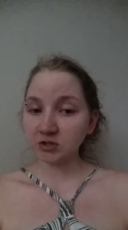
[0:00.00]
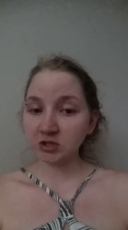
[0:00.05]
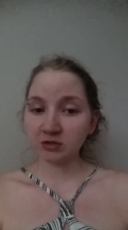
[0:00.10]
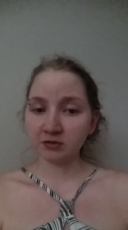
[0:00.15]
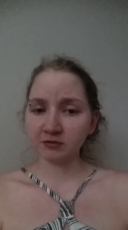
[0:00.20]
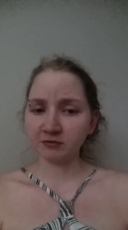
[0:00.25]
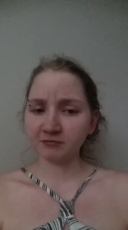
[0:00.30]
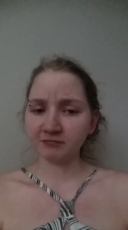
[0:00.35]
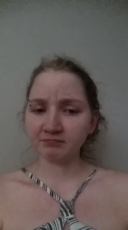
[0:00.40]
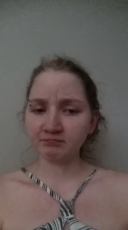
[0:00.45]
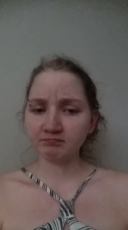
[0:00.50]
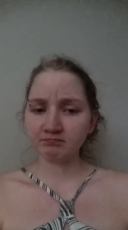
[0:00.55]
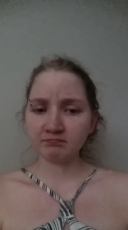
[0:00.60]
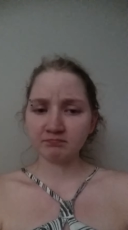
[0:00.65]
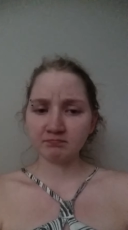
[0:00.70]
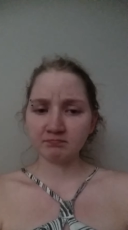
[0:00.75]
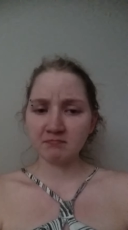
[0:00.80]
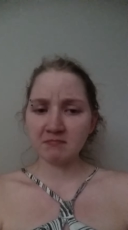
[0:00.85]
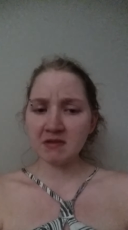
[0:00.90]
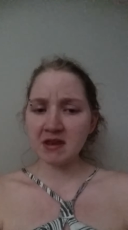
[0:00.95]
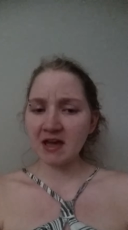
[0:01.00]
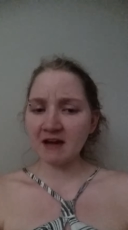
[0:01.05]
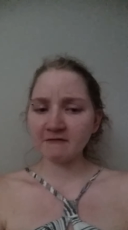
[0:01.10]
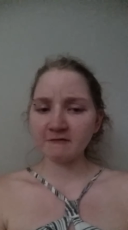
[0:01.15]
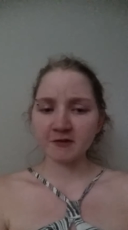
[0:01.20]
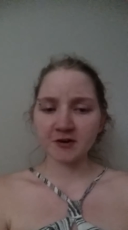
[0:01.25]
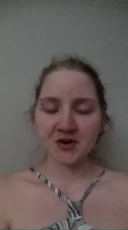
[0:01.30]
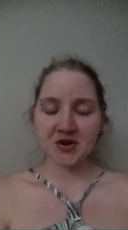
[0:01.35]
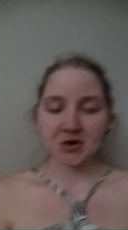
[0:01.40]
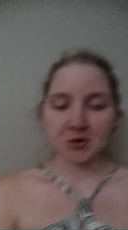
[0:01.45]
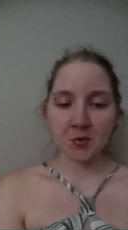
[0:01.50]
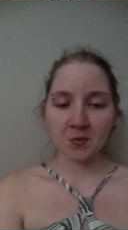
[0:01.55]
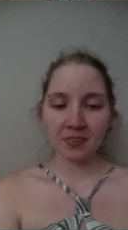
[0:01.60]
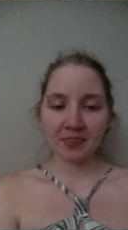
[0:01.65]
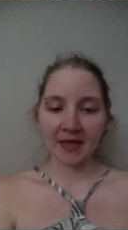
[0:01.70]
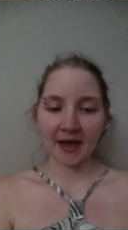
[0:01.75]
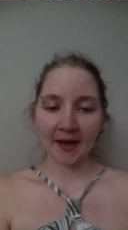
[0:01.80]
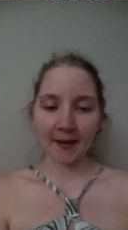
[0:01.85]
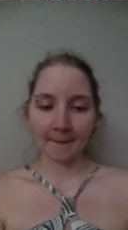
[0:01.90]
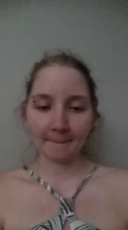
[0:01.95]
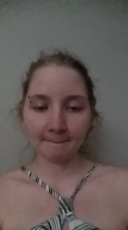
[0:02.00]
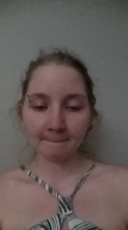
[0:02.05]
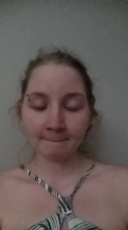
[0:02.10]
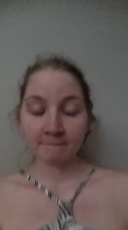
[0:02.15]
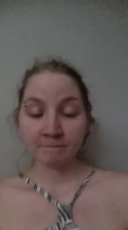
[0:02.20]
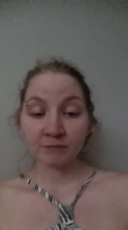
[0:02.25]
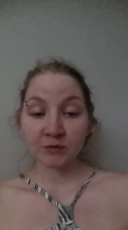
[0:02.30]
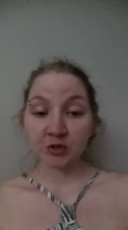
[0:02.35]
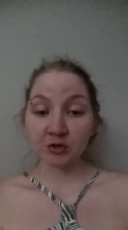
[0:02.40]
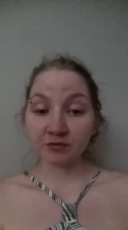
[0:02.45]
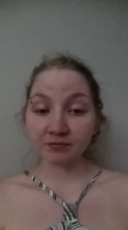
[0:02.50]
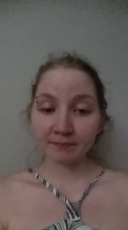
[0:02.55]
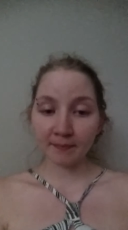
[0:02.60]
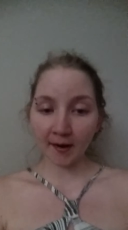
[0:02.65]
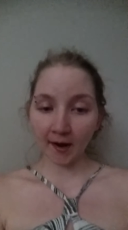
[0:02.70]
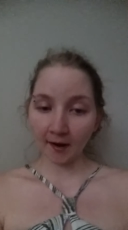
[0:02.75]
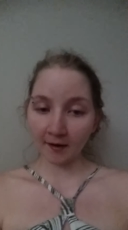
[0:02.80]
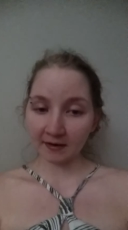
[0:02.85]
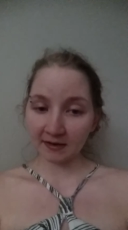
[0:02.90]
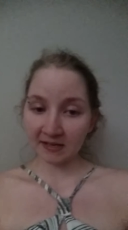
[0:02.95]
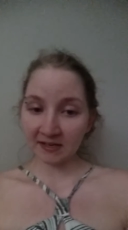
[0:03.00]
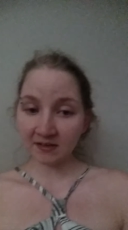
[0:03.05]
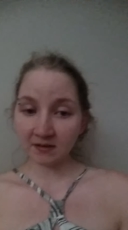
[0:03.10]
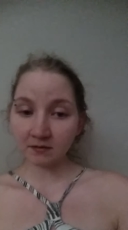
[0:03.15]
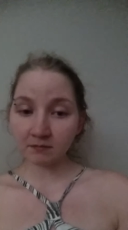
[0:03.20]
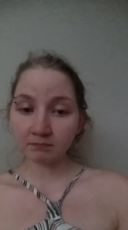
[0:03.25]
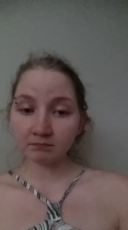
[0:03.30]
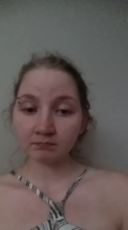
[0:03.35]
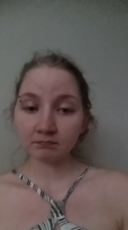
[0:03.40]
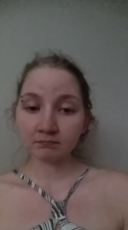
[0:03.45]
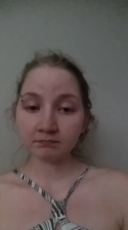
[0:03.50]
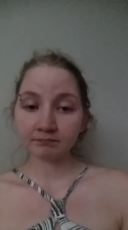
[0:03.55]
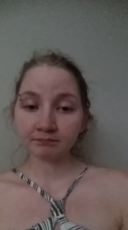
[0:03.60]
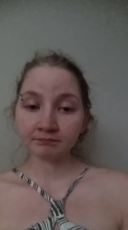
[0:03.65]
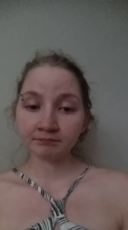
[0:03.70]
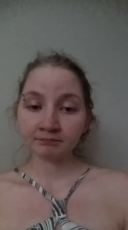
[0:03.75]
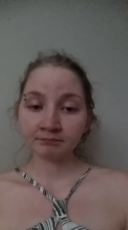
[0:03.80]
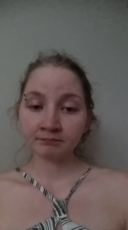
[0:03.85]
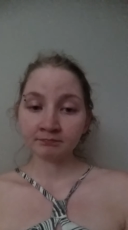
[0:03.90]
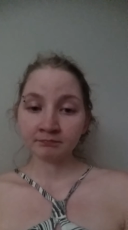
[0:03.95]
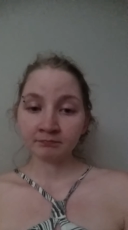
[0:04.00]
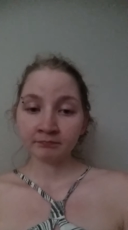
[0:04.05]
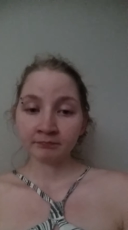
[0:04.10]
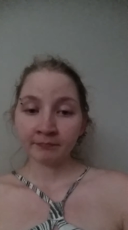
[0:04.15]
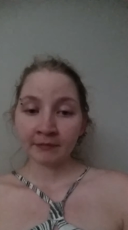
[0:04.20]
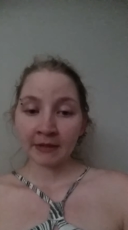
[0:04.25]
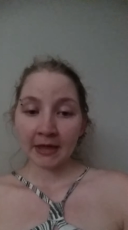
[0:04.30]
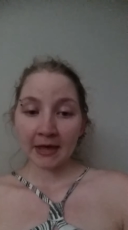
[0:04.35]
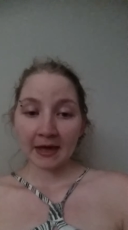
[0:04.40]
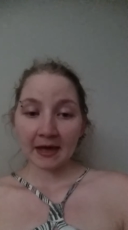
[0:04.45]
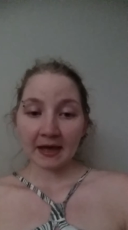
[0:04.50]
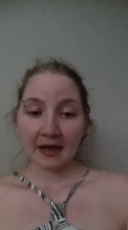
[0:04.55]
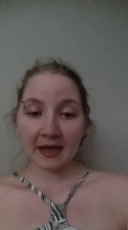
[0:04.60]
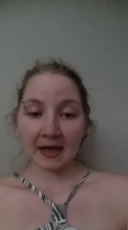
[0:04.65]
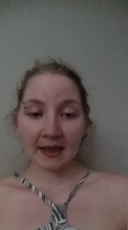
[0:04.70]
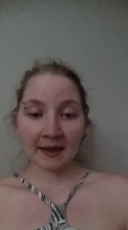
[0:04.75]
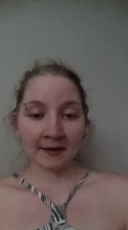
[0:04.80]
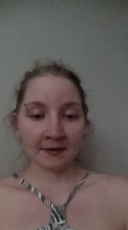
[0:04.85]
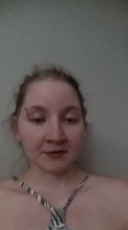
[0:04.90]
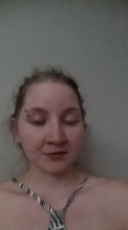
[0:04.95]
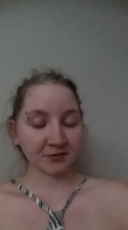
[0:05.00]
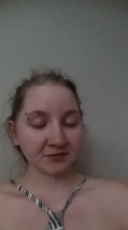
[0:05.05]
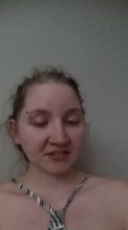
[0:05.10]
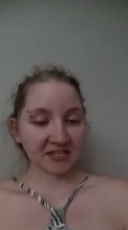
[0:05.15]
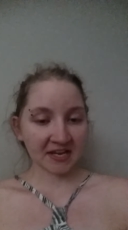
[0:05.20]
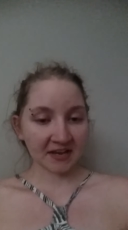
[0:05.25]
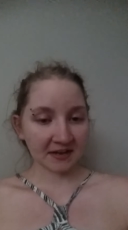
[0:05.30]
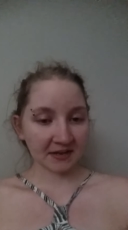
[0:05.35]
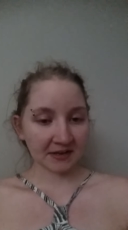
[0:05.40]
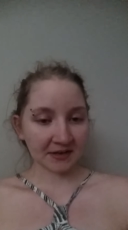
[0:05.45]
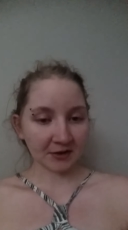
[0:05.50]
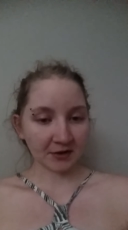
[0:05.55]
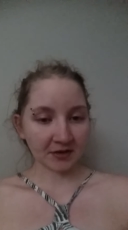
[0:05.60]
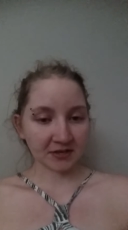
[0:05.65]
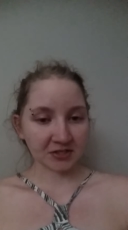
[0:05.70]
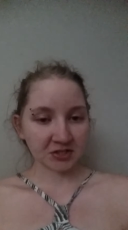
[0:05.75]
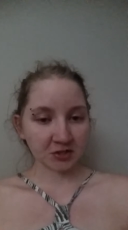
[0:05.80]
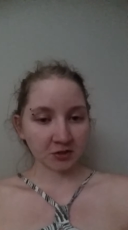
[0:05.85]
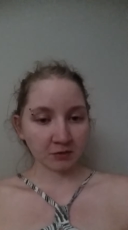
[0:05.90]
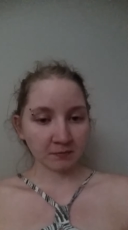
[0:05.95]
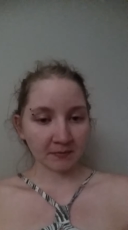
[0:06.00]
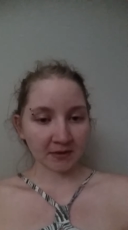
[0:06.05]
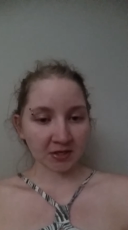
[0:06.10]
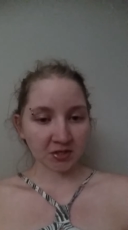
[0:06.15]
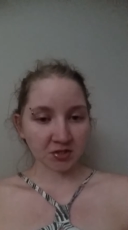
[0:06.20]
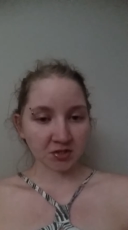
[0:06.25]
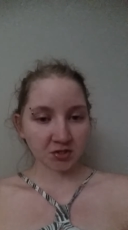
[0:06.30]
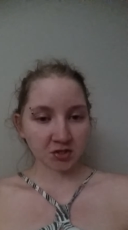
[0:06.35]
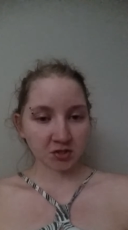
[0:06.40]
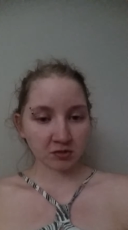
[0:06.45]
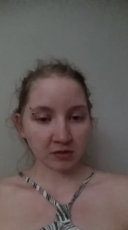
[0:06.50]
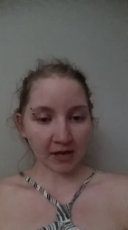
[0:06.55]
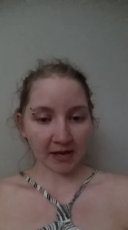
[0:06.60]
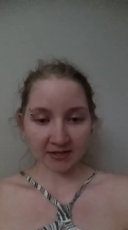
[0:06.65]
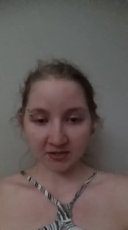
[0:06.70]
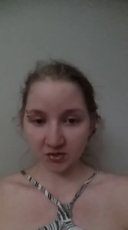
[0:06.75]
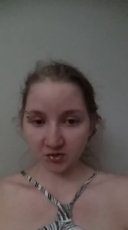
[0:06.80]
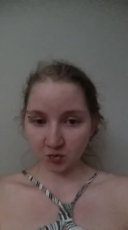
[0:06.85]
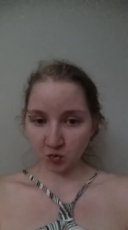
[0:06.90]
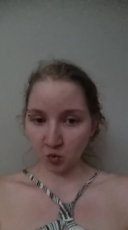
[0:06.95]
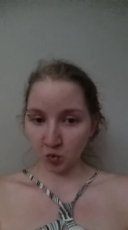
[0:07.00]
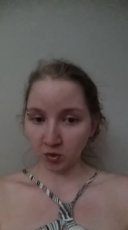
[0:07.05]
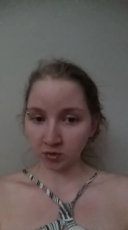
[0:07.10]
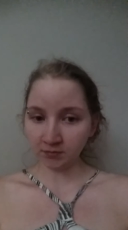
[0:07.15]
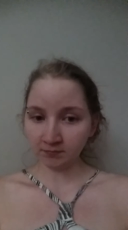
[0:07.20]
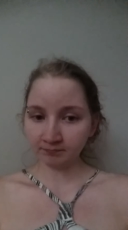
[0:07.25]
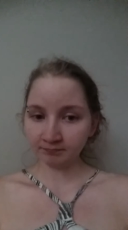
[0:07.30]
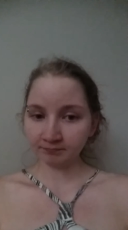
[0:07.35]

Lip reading: You've never known that. You've partied and you've taken on too much at school